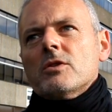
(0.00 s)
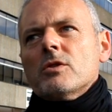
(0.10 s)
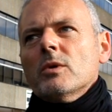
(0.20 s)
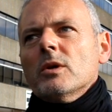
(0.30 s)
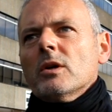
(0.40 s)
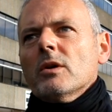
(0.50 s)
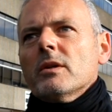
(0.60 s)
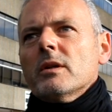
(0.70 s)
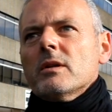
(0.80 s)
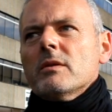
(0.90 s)
to work
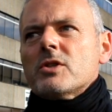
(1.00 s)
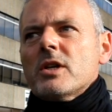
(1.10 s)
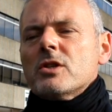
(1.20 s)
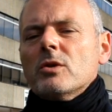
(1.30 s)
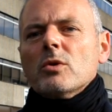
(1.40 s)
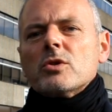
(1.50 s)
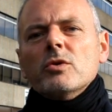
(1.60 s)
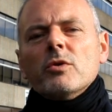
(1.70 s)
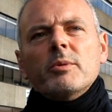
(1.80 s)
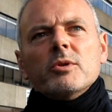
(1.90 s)
on the Station Quarter
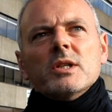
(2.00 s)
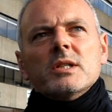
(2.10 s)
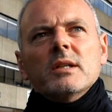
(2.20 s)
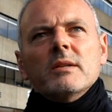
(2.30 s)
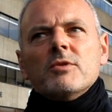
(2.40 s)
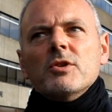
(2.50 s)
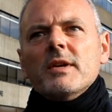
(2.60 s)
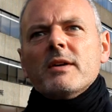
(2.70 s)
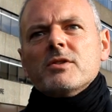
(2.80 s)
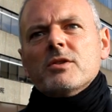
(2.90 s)
North project in
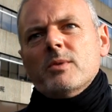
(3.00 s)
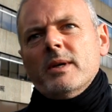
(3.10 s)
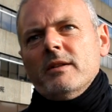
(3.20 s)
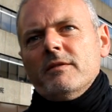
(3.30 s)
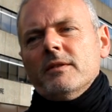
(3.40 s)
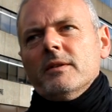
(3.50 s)
2012,